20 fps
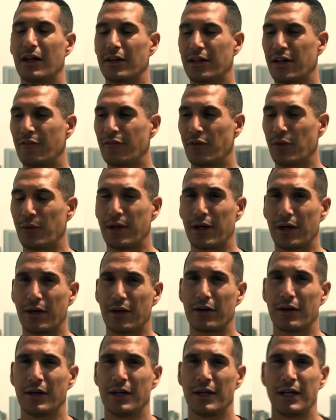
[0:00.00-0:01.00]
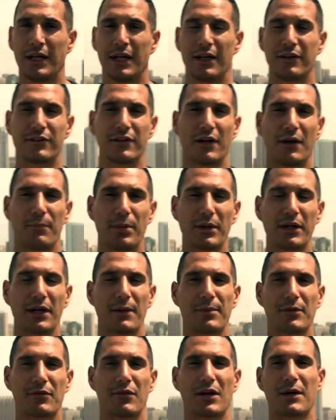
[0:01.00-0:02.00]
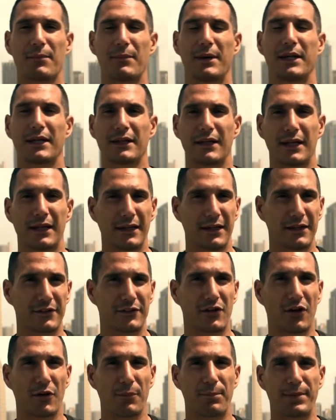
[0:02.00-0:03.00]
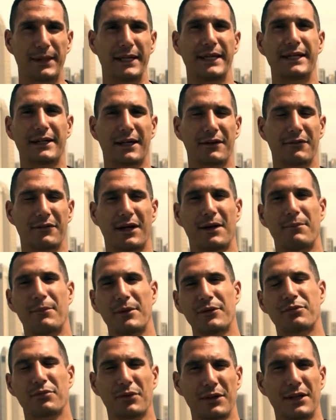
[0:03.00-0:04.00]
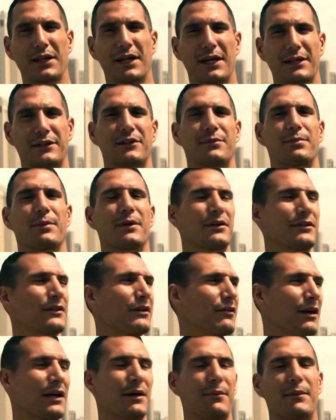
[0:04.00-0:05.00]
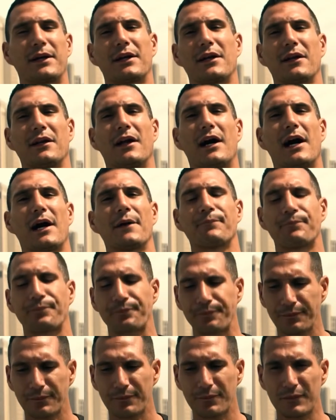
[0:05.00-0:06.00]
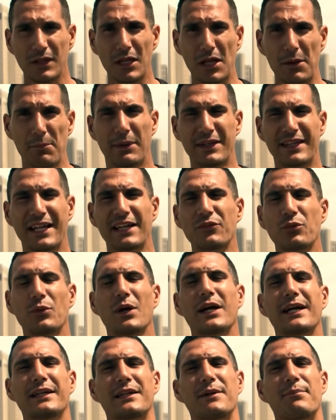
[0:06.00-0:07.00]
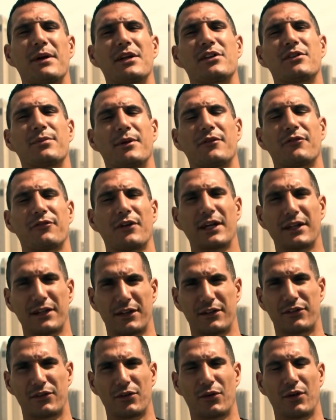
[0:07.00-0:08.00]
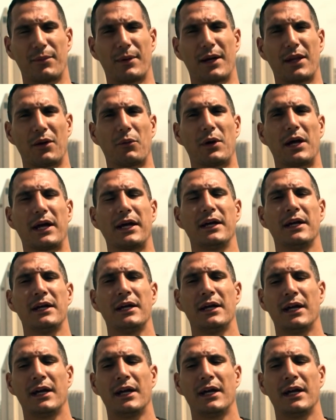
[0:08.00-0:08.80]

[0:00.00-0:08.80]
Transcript: I'll give you here is a book I've been recommending lately. It's called Peak. I, I must really like this book because I recommend it a lot. But that's where I got the Benjamin Franklin story, by the way.